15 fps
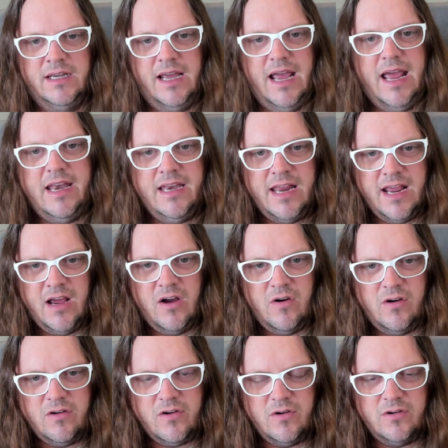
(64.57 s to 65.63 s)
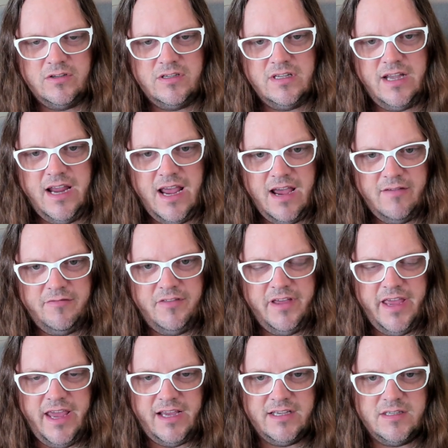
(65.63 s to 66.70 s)
and now of course they have the
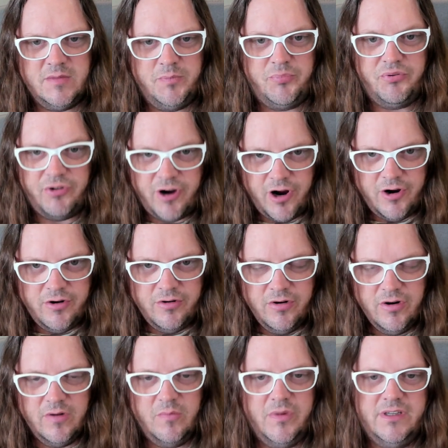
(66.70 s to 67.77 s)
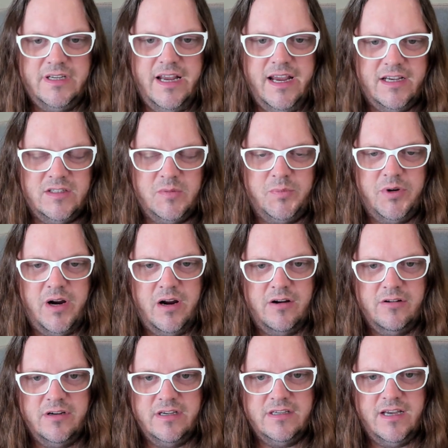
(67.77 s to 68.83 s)
xpro, but the
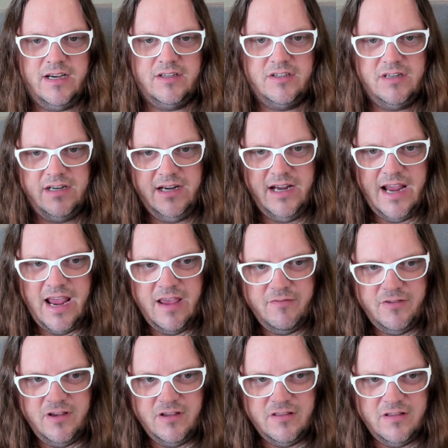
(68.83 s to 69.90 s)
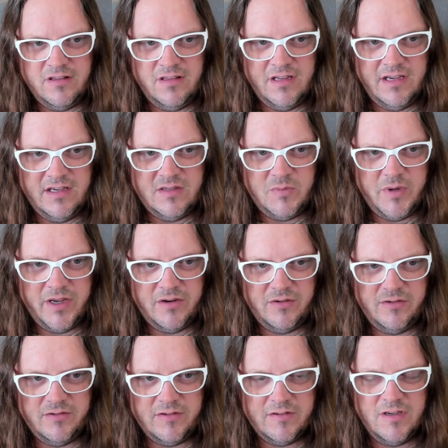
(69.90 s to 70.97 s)
xpro is actually heavier than these
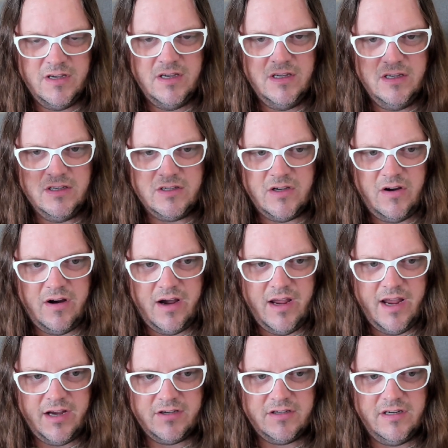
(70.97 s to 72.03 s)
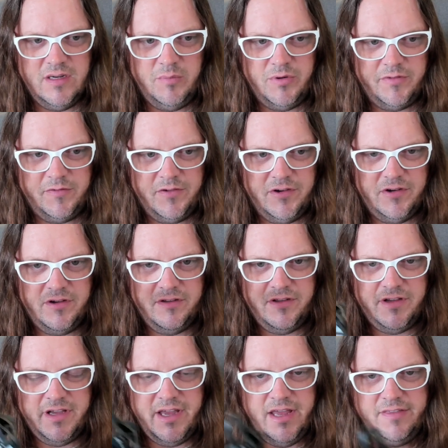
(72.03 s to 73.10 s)
pedals, so I actually prefer
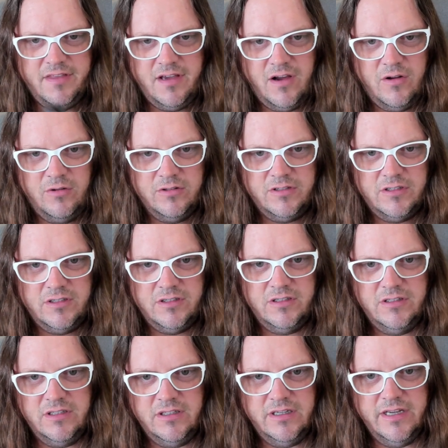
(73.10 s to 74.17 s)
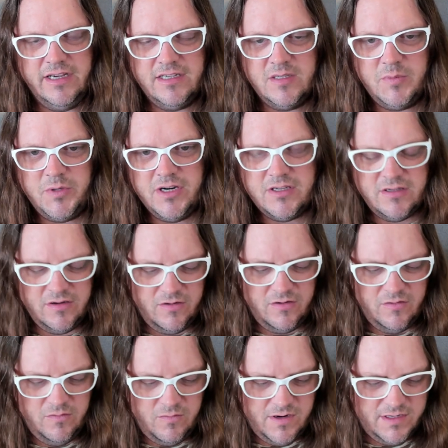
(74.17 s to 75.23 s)
the older xpresso
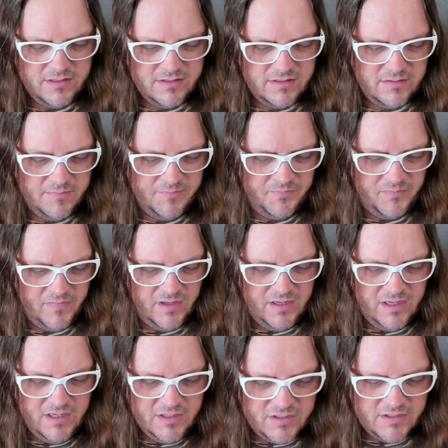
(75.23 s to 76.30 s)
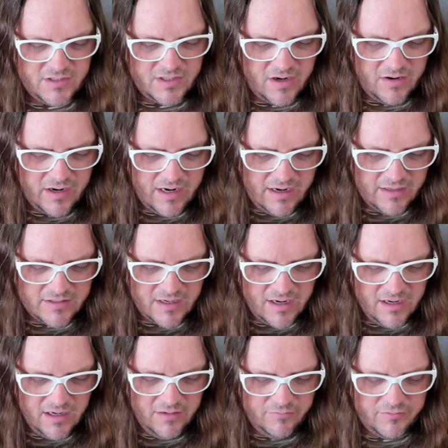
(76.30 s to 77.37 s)
ones. So it's
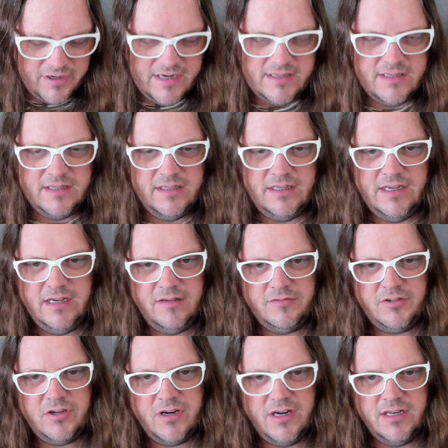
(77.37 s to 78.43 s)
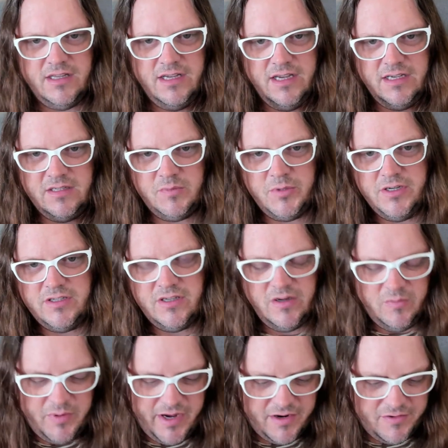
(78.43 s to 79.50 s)
only recently I've tried the
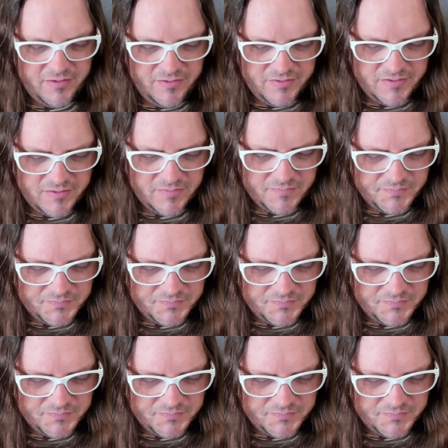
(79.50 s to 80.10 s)
xpresso pedals.